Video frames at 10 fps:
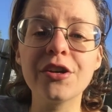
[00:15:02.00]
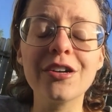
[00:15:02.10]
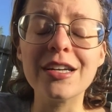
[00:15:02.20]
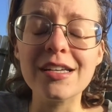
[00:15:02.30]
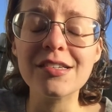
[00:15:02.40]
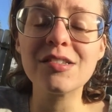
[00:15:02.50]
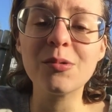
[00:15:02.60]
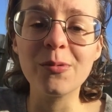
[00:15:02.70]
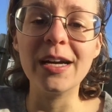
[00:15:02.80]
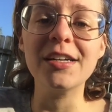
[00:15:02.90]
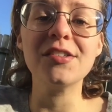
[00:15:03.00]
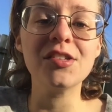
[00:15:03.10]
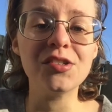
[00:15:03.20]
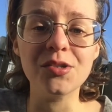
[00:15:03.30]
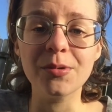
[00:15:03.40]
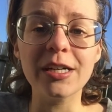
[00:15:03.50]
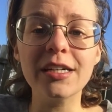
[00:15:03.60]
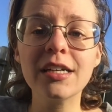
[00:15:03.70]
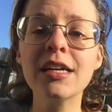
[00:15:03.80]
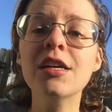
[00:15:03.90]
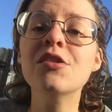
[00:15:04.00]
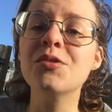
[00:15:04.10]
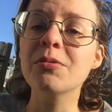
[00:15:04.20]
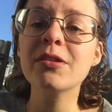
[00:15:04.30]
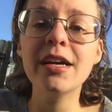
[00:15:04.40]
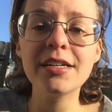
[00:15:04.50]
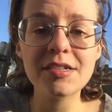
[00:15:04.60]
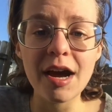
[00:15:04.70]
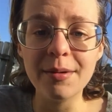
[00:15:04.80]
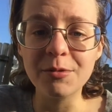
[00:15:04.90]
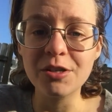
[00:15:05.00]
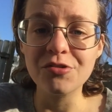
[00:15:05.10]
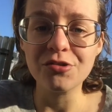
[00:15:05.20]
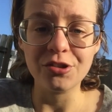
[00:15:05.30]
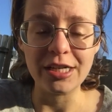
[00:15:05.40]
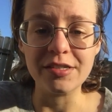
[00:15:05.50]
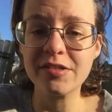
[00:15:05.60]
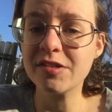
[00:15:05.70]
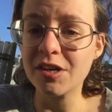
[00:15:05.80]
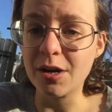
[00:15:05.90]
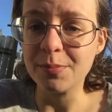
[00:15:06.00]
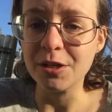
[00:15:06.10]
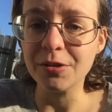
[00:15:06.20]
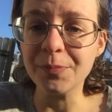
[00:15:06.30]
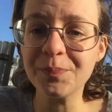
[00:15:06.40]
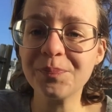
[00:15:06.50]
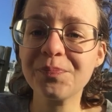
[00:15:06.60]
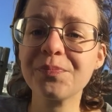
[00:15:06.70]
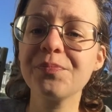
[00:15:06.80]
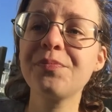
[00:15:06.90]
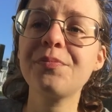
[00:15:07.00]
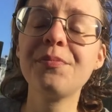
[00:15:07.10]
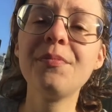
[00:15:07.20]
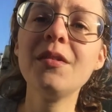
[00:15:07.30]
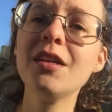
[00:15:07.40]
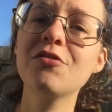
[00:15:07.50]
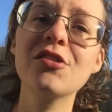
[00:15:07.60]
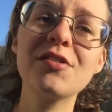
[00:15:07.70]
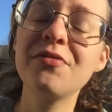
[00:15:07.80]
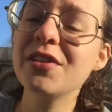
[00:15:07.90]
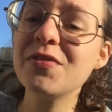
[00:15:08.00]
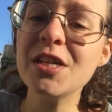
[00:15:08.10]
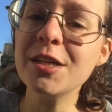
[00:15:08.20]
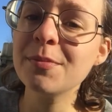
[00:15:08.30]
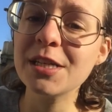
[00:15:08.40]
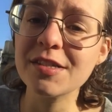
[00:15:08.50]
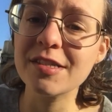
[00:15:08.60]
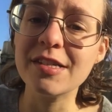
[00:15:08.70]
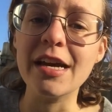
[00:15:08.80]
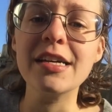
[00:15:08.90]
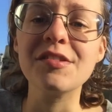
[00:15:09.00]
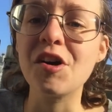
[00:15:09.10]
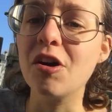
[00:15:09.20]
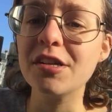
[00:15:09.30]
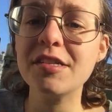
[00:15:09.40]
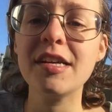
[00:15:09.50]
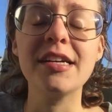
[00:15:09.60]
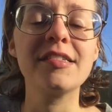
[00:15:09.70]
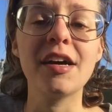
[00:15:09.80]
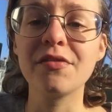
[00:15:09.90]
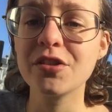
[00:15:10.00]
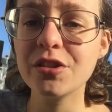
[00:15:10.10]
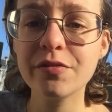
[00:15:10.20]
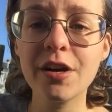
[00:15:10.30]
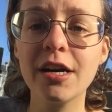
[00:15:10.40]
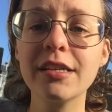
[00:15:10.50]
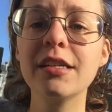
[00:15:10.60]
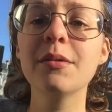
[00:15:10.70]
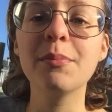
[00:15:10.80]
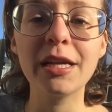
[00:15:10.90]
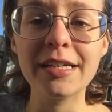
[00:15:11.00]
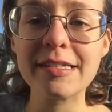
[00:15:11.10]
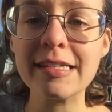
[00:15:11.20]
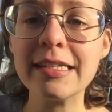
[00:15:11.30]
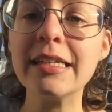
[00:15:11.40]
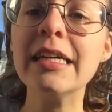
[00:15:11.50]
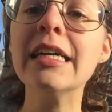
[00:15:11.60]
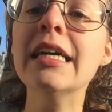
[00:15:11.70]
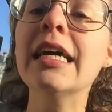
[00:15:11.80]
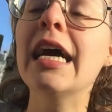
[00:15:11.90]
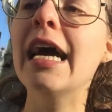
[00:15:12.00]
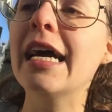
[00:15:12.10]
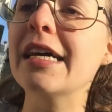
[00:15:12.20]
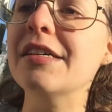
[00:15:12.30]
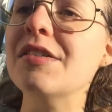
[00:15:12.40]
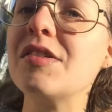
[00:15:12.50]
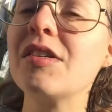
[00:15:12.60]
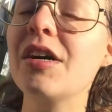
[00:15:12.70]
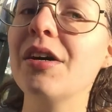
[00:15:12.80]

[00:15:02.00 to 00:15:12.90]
there is a way to do it. Don't let time constraints stop you. Just 15 minutes a day is all it takes after you've gotten it planted and